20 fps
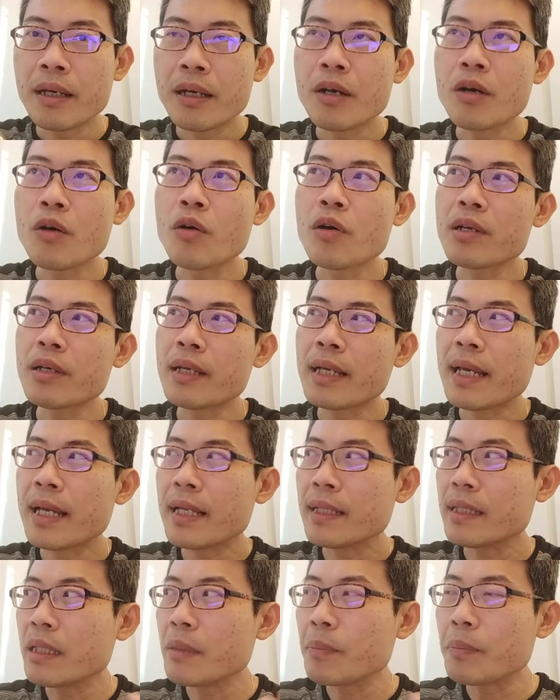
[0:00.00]
or
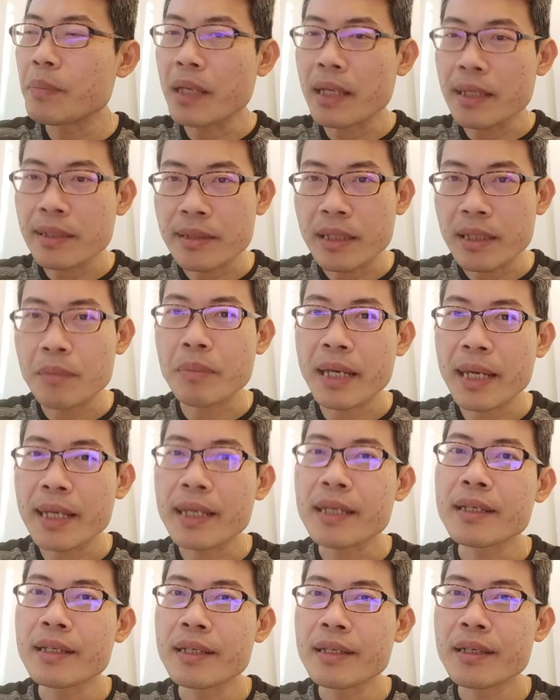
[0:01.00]
any plastic bag.
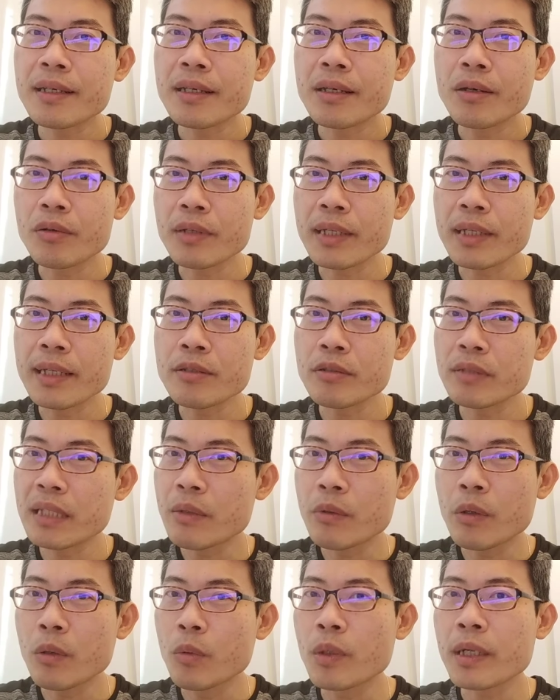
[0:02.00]
Okay, so that
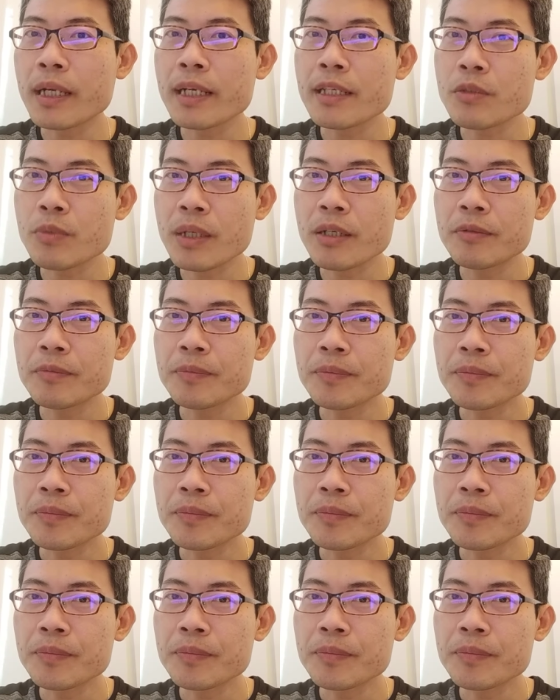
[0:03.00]
will work as well.